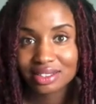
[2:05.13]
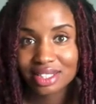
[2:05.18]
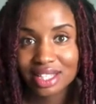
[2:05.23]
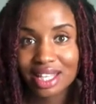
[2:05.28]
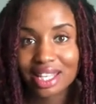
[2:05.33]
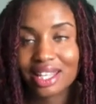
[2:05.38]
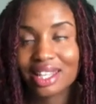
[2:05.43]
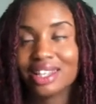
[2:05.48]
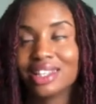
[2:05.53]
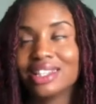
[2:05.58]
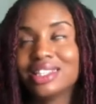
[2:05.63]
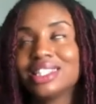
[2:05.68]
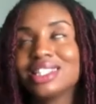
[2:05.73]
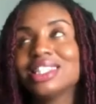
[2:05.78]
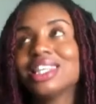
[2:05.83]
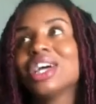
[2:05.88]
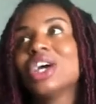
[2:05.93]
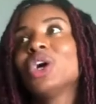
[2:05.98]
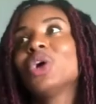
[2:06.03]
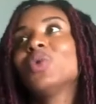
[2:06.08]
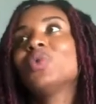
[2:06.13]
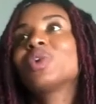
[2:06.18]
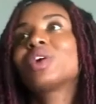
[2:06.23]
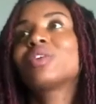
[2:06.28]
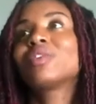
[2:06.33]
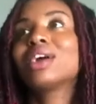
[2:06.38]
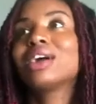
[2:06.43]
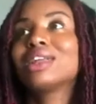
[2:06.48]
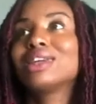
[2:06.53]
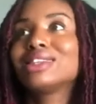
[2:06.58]
And we're
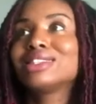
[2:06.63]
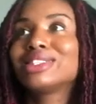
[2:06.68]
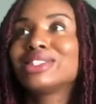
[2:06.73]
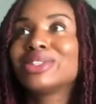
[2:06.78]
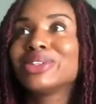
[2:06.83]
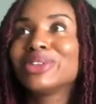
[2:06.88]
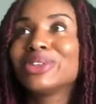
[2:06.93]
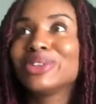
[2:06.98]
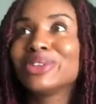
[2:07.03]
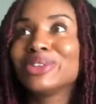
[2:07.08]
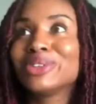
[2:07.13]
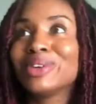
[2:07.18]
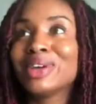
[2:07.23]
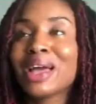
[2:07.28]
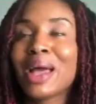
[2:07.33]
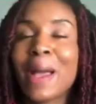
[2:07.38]
ready to